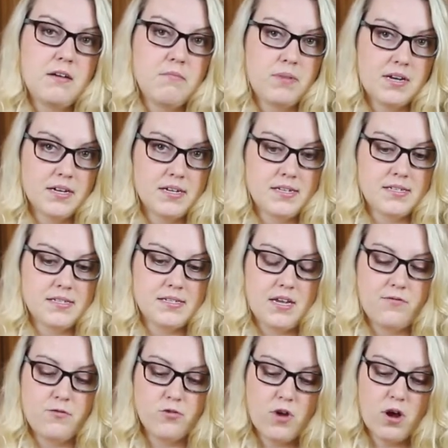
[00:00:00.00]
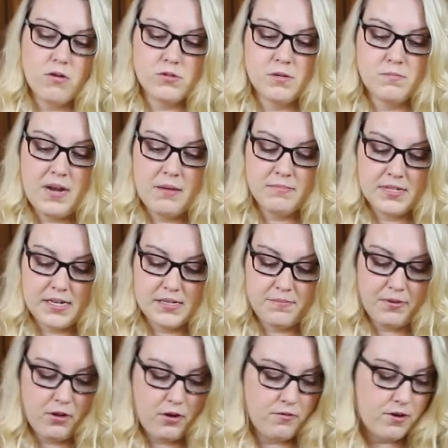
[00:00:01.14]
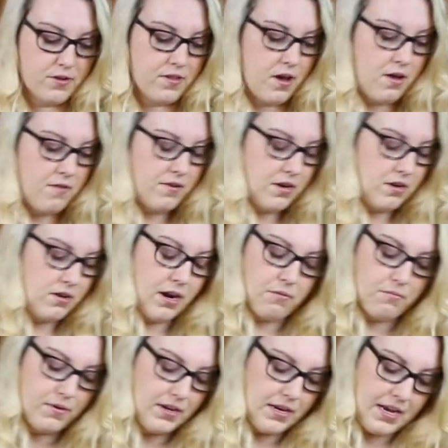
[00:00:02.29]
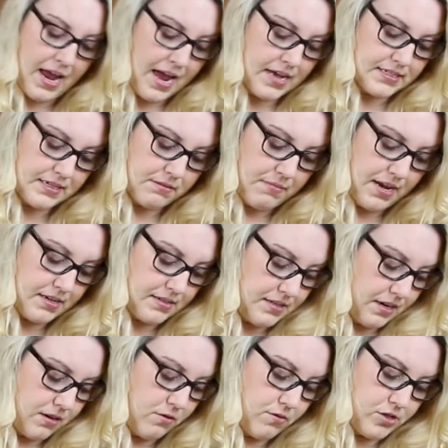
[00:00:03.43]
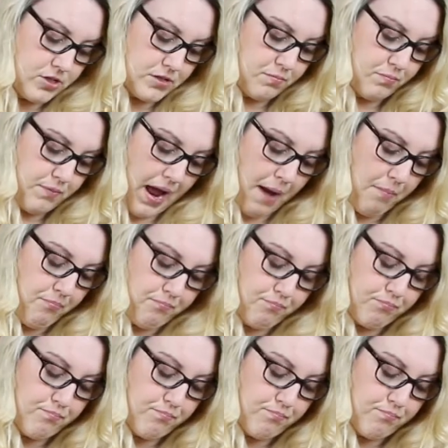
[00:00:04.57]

because if you don't, sometimes they spill over in the oven and you got a really nasty mess that you are just, I